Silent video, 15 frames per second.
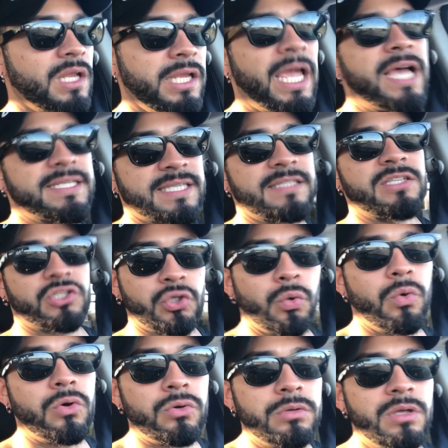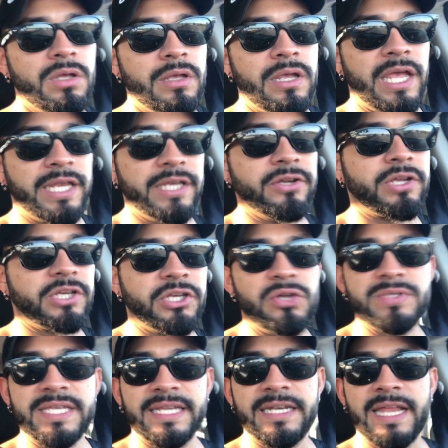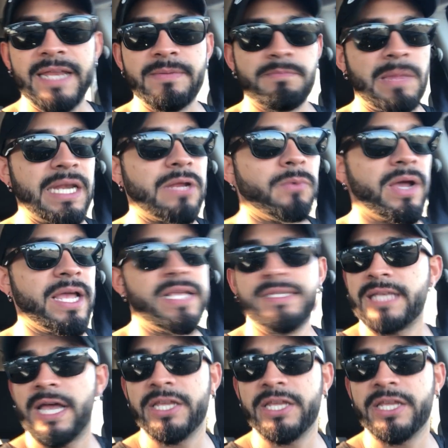Yes, it's a tool and you can use it in many ways.